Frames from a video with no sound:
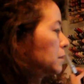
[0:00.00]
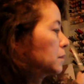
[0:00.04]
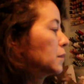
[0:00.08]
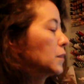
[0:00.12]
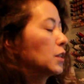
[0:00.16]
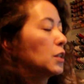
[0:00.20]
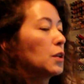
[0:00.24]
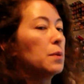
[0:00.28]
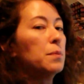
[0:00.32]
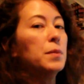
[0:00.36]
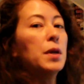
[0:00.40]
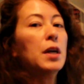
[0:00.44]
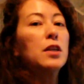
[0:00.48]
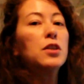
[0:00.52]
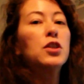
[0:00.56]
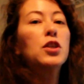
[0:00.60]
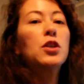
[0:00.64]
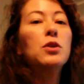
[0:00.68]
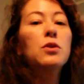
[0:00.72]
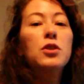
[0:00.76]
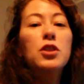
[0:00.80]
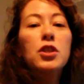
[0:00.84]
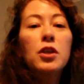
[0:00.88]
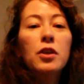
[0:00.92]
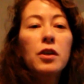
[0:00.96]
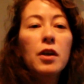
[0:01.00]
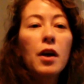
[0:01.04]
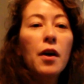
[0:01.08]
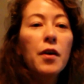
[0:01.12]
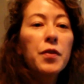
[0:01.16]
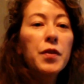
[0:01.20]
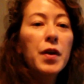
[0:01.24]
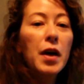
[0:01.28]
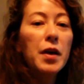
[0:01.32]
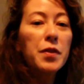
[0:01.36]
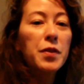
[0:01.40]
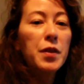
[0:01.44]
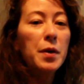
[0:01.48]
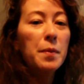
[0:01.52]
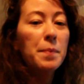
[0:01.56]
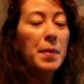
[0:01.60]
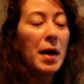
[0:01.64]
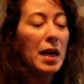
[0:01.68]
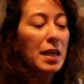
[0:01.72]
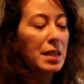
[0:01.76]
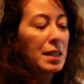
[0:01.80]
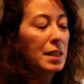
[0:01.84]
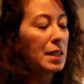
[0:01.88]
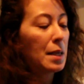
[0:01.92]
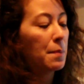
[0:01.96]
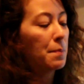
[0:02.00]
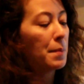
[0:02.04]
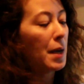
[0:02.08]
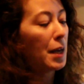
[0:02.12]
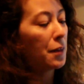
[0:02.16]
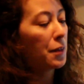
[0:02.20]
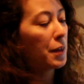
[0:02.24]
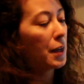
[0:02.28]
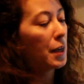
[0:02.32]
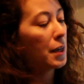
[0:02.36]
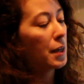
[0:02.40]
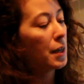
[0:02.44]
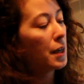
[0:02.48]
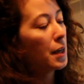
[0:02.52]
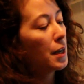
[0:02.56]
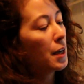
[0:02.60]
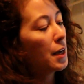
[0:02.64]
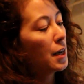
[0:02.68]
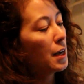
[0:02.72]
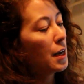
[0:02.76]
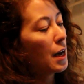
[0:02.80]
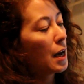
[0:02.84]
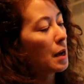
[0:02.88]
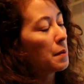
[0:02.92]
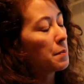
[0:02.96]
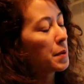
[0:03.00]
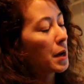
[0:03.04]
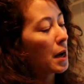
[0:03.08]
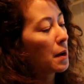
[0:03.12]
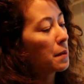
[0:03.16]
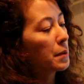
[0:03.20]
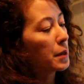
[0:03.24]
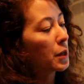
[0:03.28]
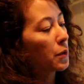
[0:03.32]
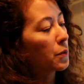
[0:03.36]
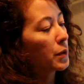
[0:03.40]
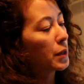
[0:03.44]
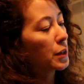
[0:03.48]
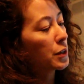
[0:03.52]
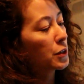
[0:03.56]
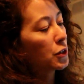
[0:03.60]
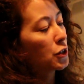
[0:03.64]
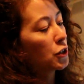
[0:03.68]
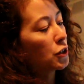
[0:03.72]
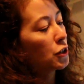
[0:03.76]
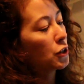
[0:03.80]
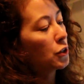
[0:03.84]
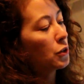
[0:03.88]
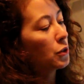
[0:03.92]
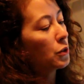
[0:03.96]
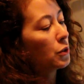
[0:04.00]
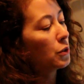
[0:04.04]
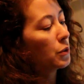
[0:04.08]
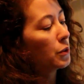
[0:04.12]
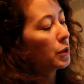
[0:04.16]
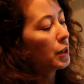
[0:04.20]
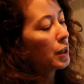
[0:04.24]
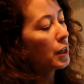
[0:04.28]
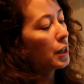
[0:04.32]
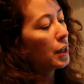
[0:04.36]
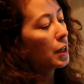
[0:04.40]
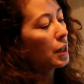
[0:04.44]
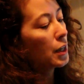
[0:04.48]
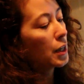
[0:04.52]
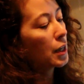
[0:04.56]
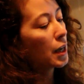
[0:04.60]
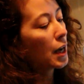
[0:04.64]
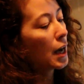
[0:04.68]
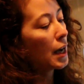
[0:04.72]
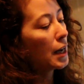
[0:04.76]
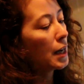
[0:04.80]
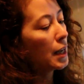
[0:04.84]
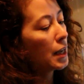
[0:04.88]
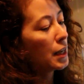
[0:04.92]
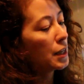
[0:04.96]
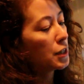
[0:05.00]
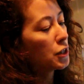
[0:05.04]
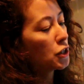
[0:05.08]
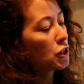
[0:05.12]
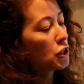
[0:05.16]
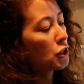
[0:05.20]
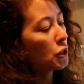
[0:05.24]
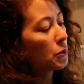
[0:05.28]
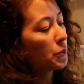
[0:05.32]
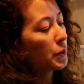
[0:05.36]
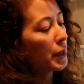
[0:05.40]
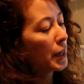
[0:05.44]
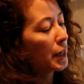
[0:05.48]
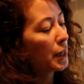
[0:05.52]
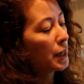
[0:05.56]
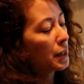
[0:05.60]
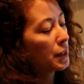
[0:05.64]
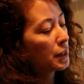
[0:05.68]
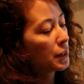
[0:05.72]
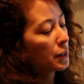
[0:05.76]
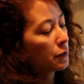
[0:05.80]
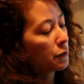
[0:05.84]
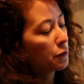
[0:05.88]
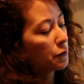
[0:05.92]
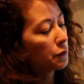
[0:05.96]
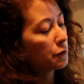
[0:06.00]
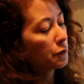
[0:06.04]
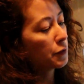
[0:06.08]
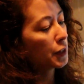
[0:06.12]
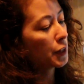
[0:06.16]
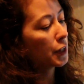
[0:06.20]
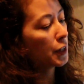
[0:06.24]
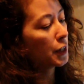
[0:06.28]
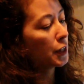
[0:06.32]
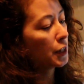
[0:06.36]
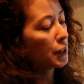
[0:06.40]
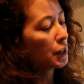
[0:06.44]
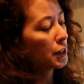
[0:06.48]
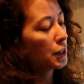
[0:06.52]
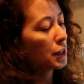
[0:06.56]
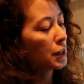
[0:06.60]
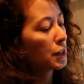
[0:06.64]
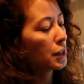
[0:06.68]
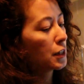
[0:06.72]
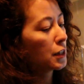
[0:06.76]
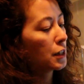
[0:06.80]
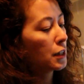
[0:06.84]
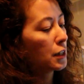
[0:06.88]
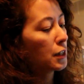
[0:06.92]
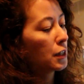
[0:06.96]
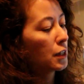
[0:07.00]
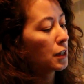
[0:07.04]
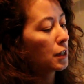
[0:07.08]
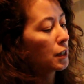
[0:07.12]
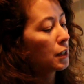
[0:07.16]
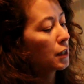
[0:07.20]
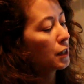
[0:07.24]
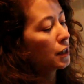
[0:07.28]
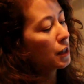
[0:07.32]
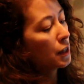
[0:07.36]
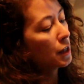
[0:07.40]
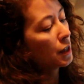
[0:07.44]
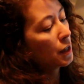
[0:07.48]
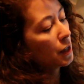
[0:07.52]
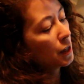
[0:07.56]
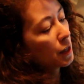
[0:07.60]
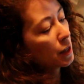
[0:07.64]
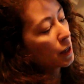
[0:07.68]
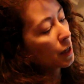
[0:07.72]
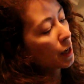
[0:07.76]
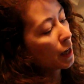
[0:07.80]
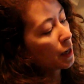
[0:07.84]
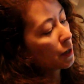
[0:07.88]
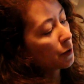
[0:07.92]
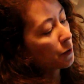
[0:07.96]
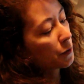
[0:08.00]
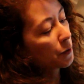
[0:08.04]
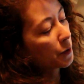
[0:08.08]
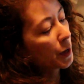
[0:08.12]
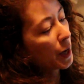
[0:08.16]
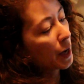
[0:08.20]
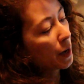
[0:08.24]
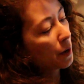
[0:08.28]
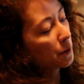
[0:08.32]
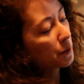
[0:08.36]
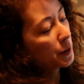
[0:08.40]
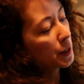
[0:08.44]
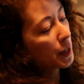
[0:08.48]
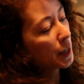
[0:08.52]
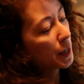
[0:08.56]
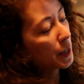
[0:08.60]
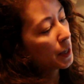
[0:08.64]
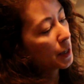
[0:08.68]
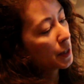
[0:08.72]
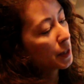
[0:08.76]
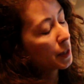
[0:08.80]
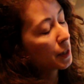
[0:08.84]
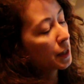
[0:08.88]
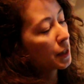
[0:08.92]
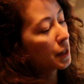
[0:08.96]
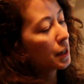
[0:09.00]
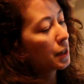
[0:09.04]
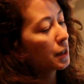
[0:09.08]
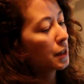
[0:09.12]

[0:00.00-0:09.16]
So I'm not too sure on the best method. I'm probably going to cut into it first, cut around it,